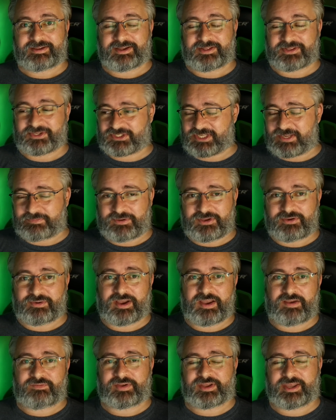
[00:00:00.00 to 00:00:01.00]
Uh, the CPU
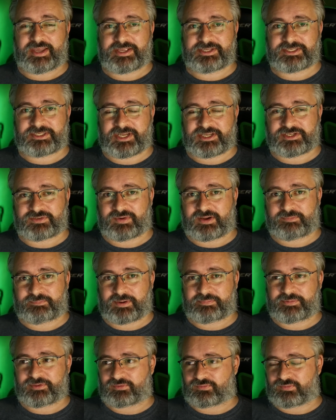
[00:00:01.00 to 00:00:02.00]
overheats, doesn't run
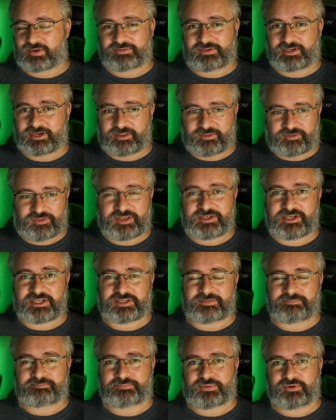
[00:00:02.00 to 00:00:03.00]
properly. The you know the thing
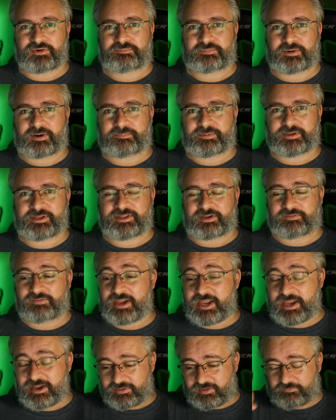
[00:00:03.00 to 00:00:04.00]
doesn't boot properly. They've
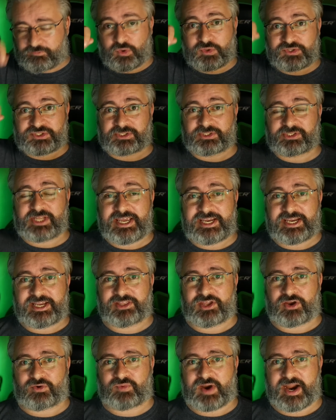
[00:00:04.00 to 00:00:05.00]
they've caused a leak
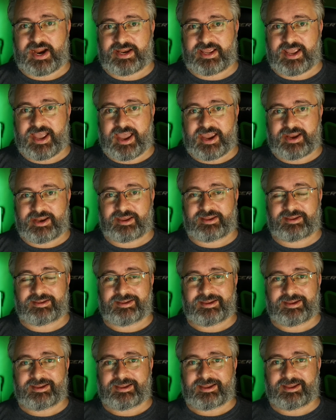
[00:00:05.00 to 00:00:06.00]
in their radiator.
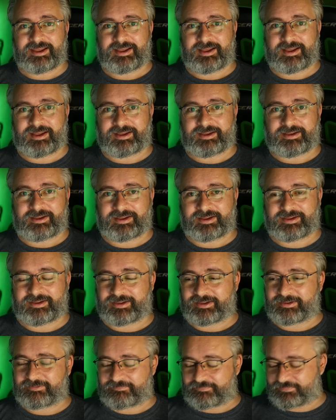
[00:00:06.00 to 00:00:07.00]
Uh, uh,
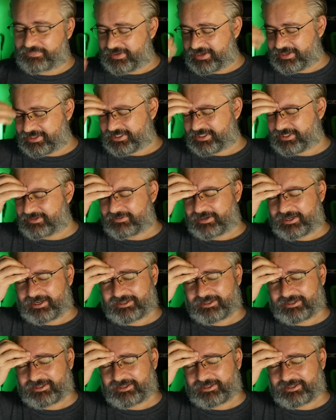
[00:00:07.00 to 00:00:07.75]
uh, it's.